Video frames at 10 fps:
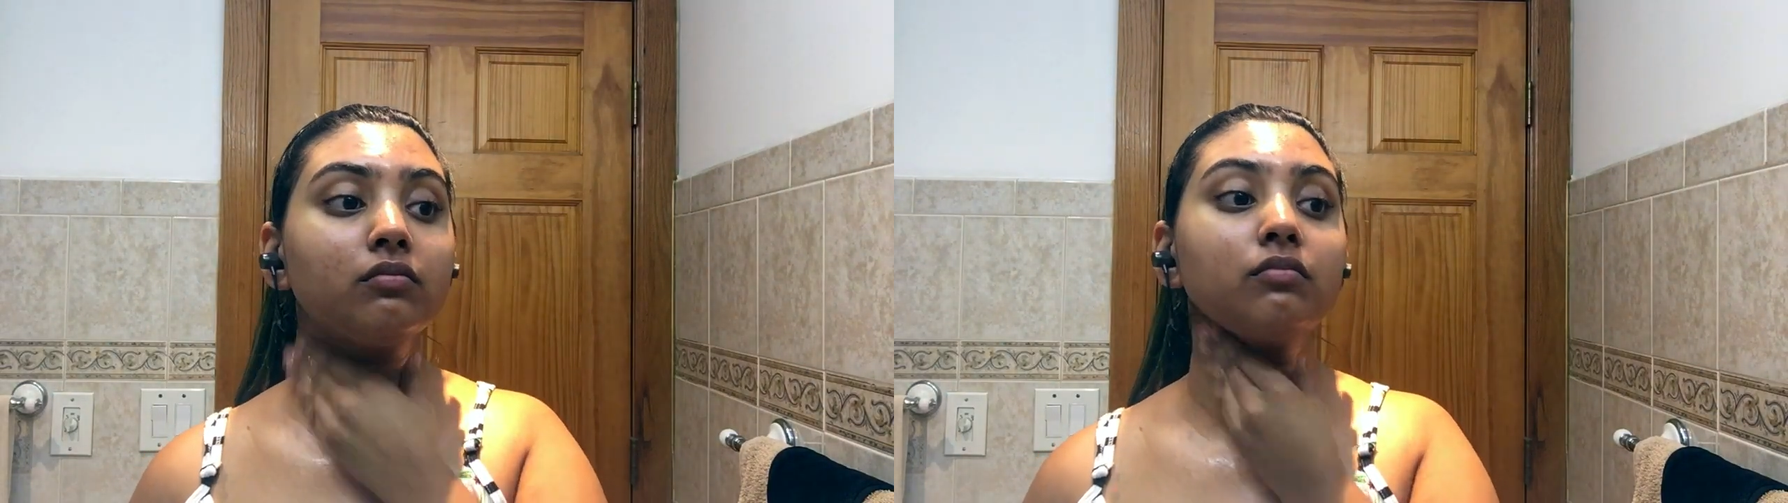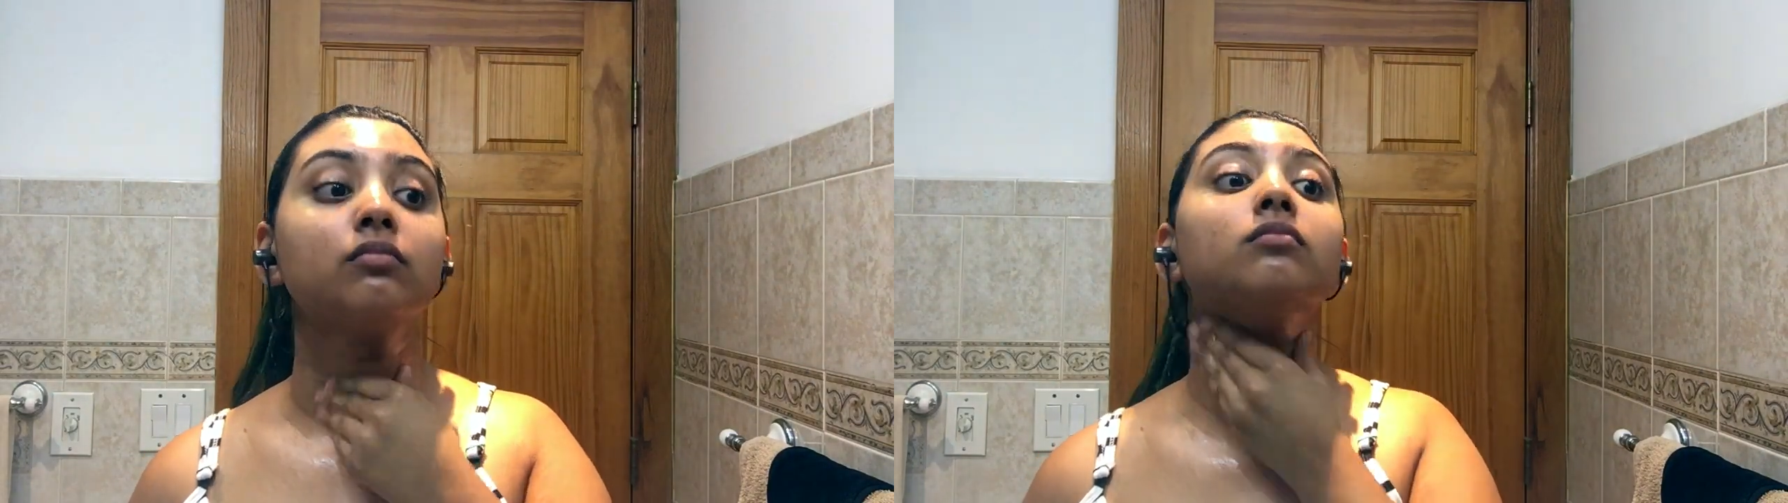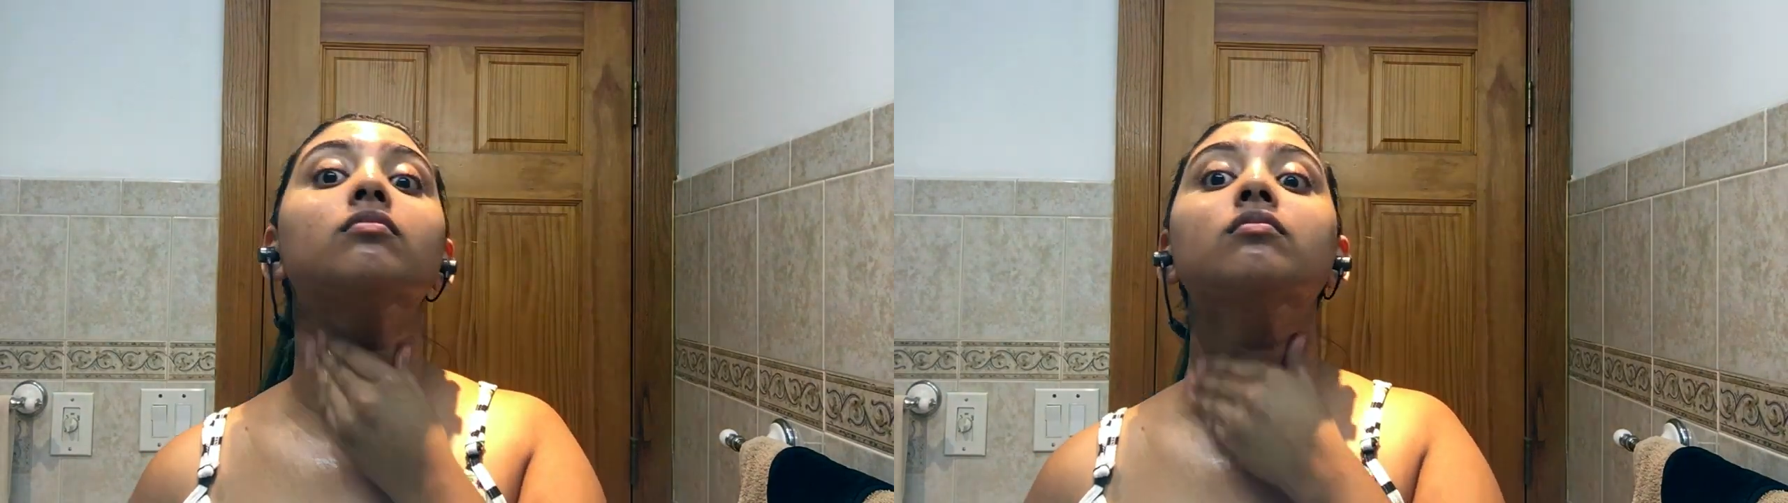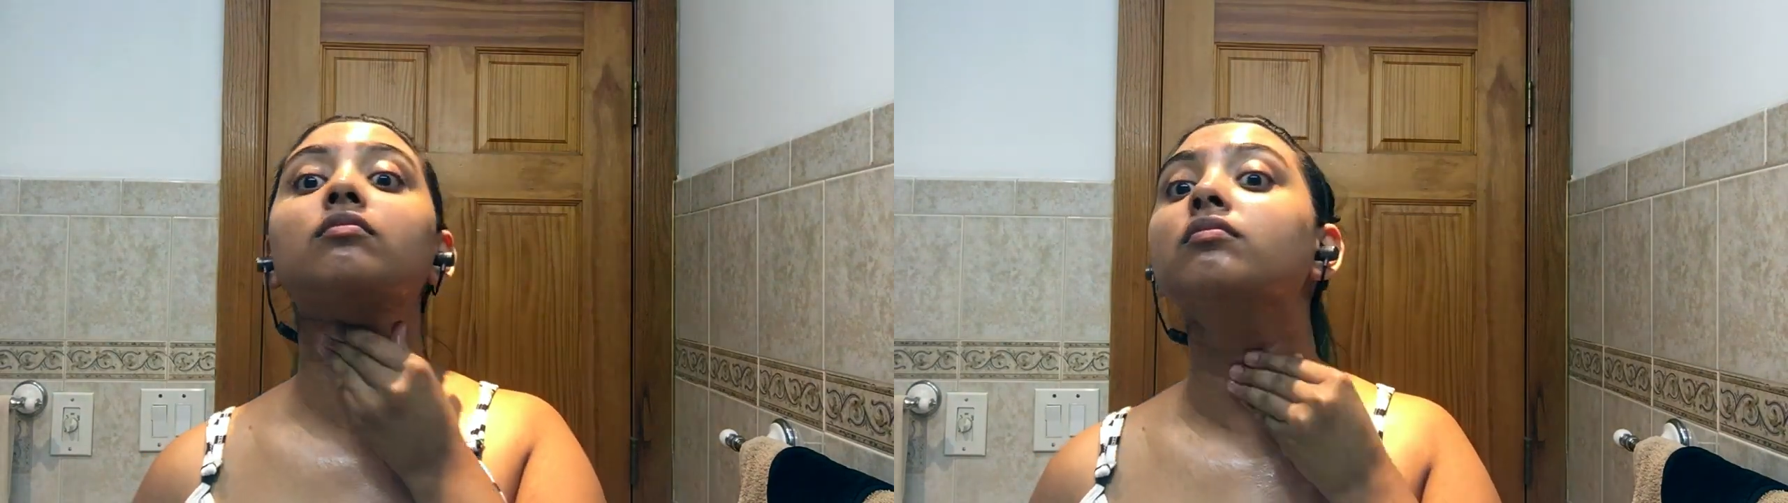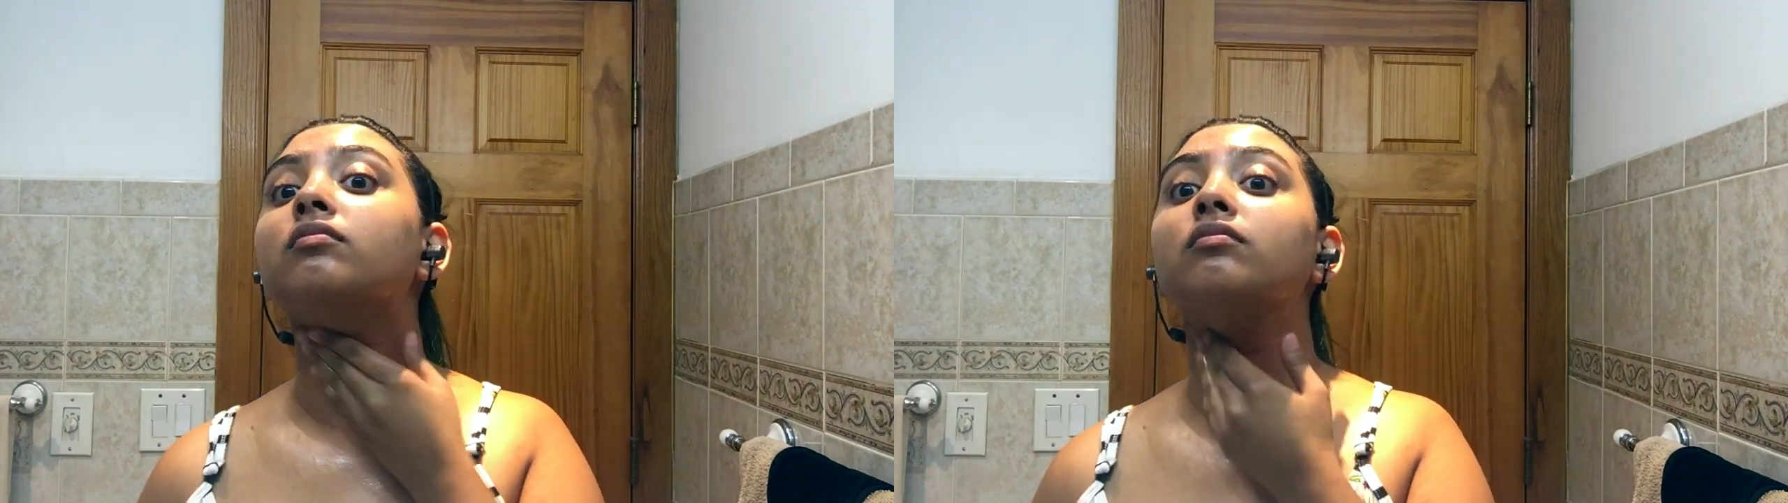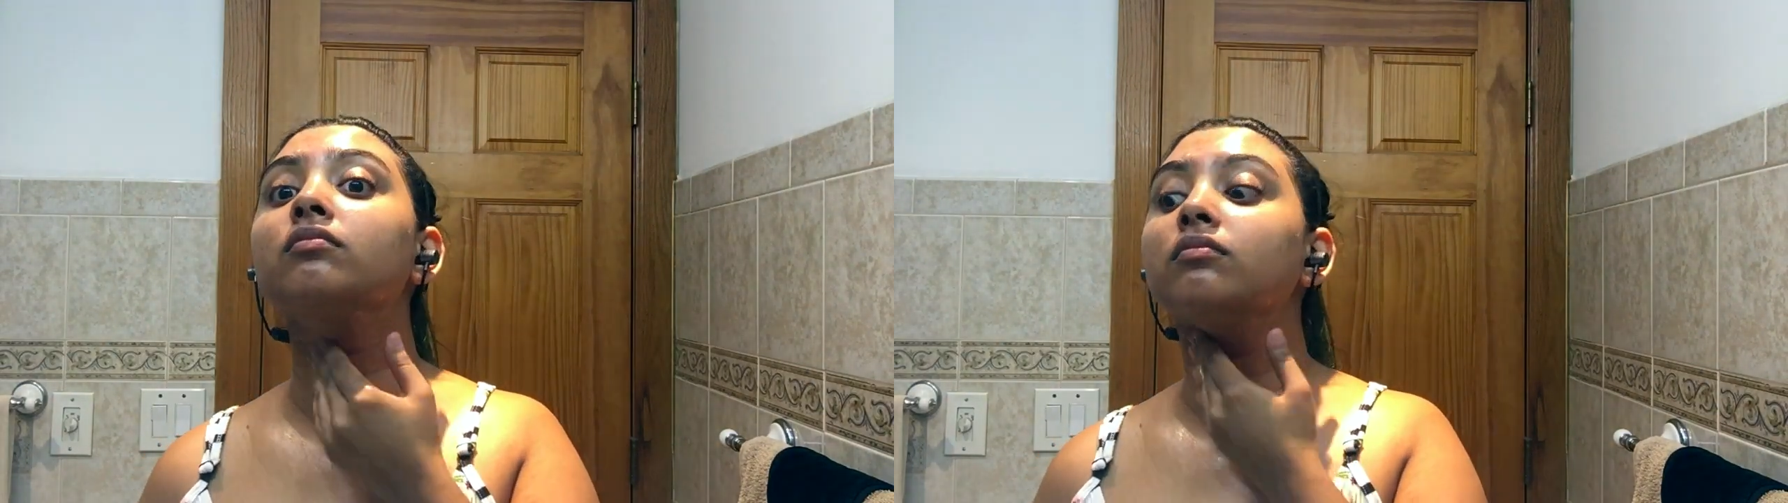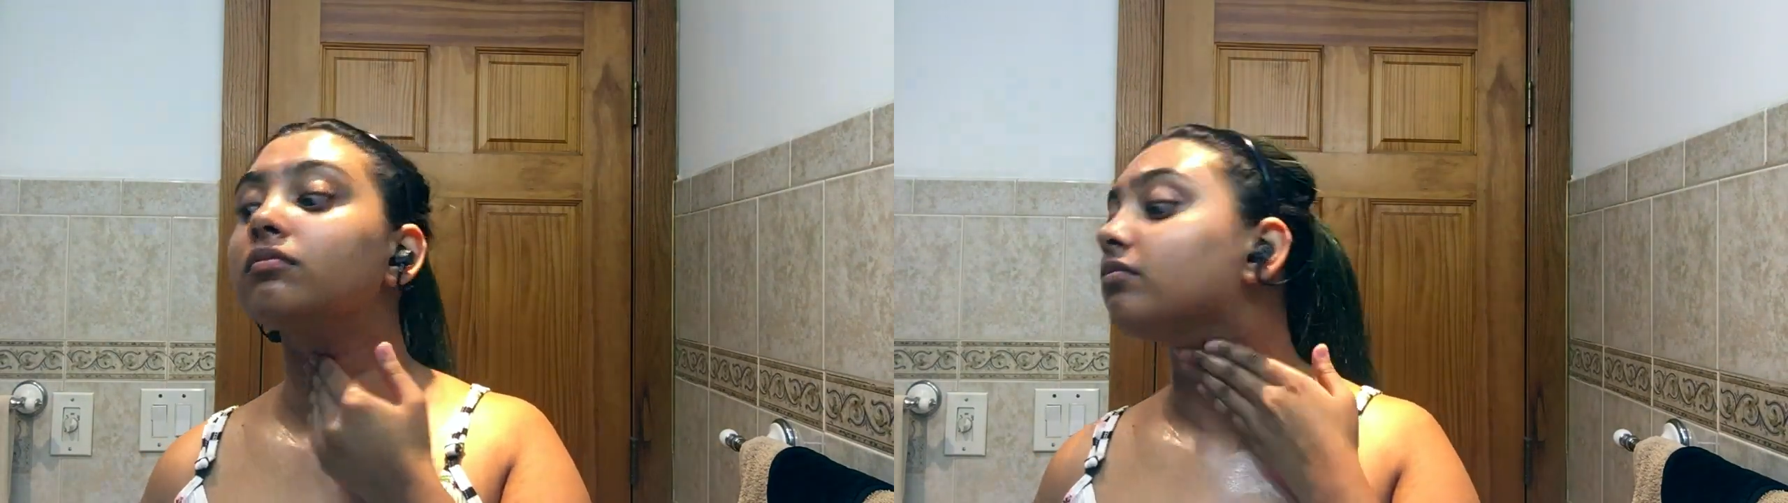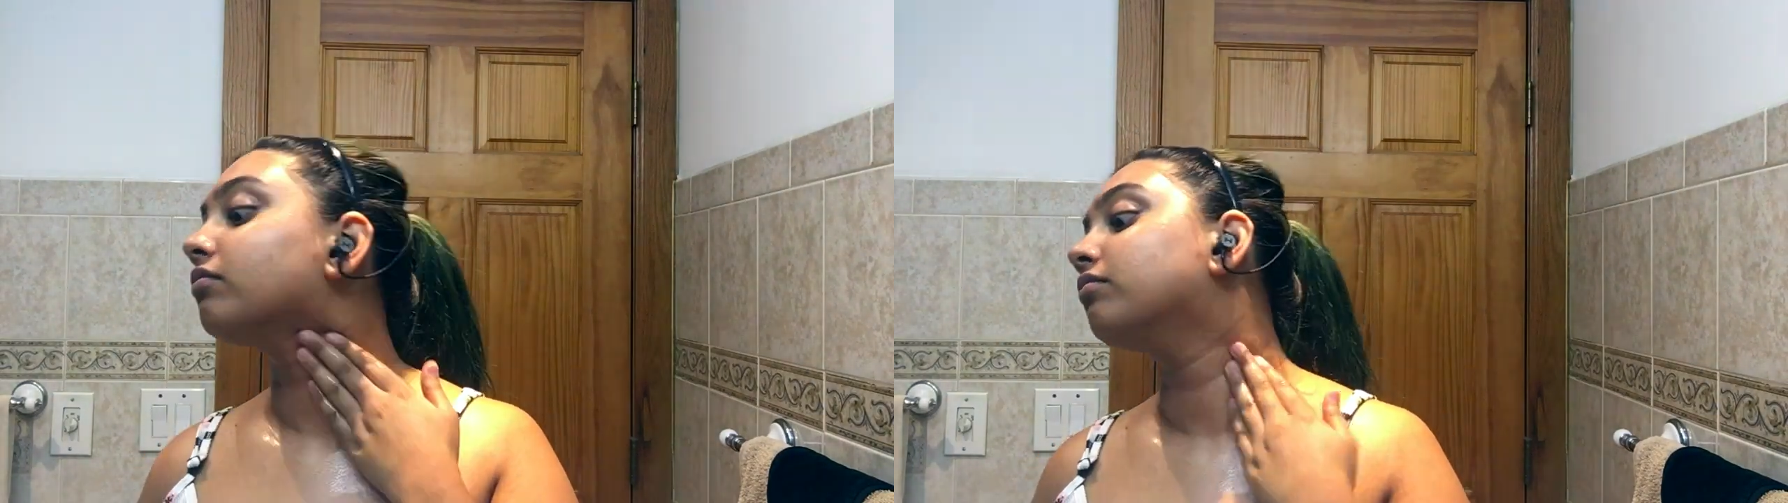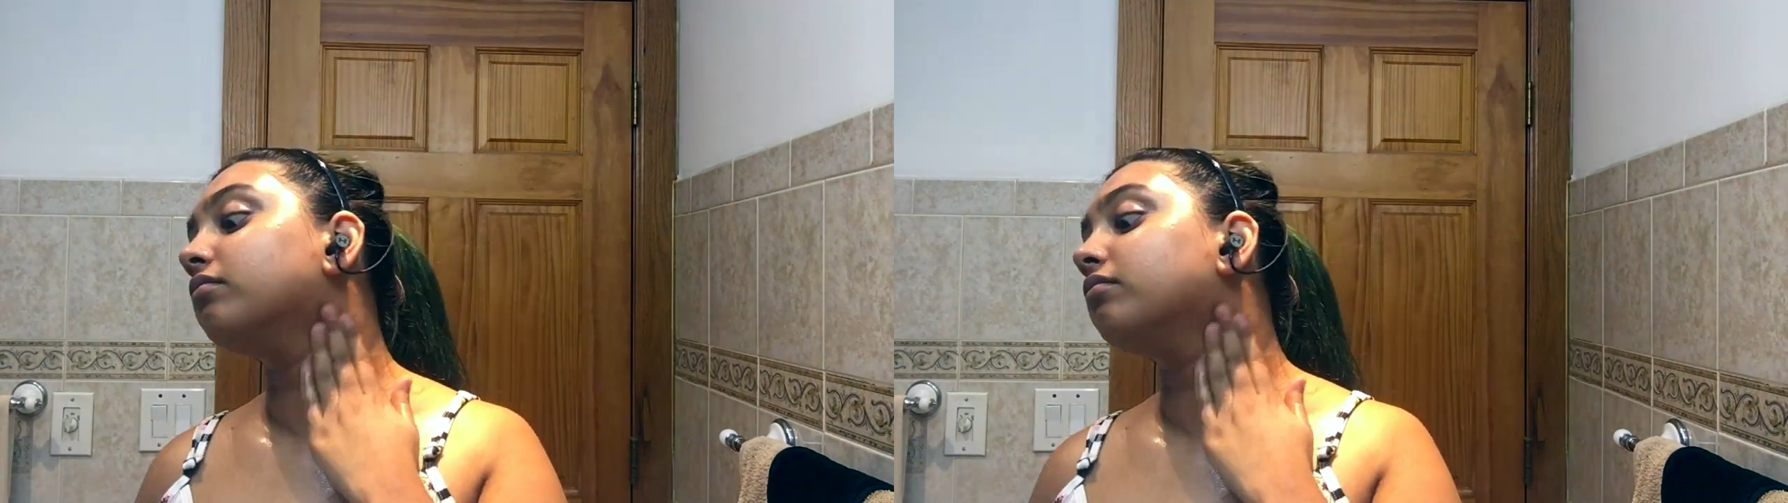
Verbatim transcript: with the necklines that I get.